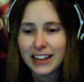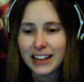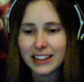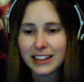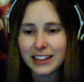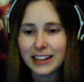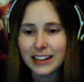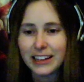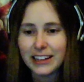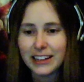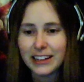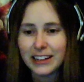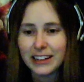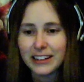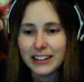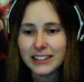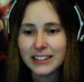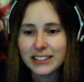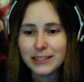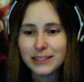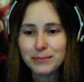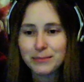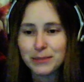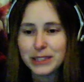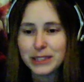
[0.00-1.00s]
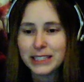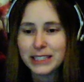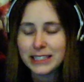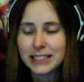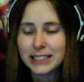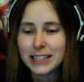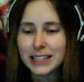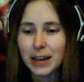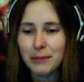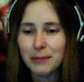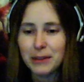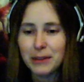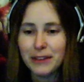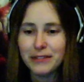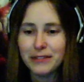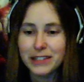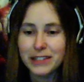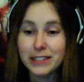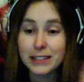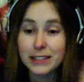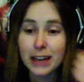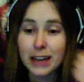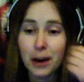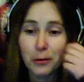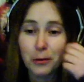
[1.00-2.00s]
link, and please tell me if
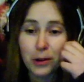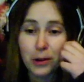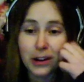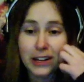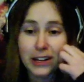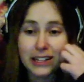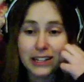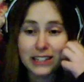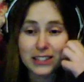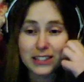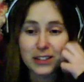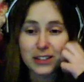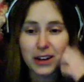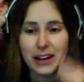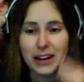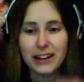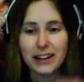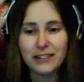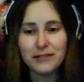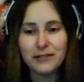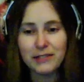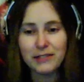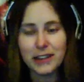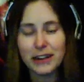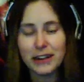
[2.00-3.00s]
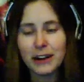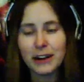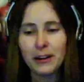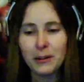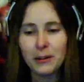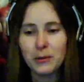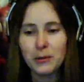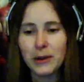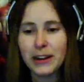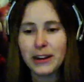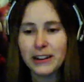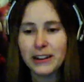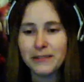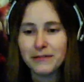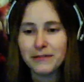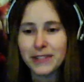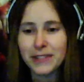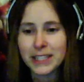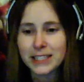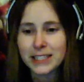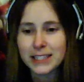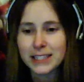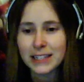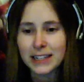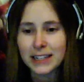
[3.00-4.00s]
it's not working so I can figure out a way to
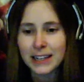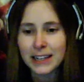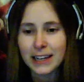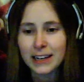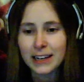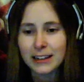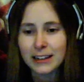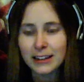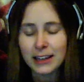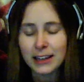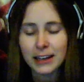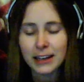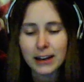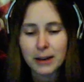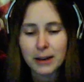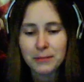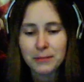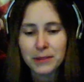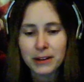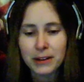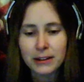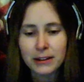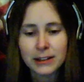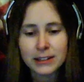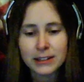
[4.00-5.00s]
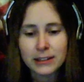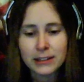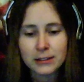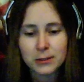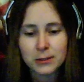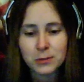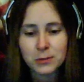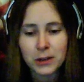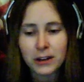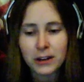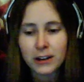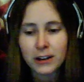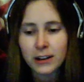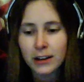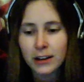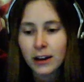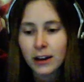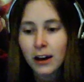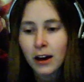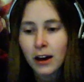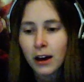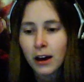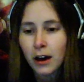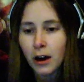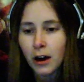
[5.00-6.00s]
fix it and get a link up there that does work.
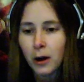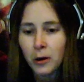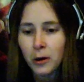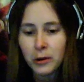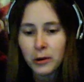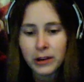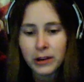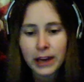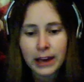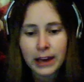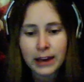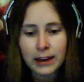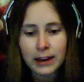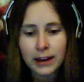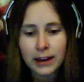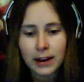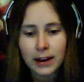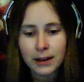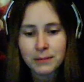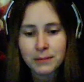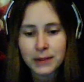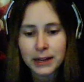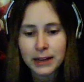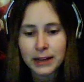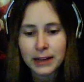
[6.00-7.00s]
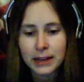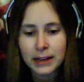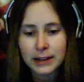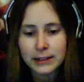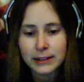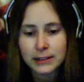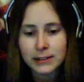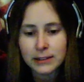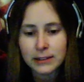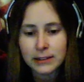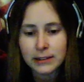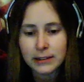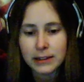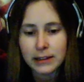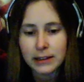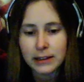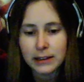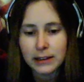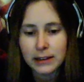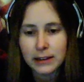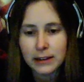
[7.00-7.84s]
Okay, I'm gonna get into the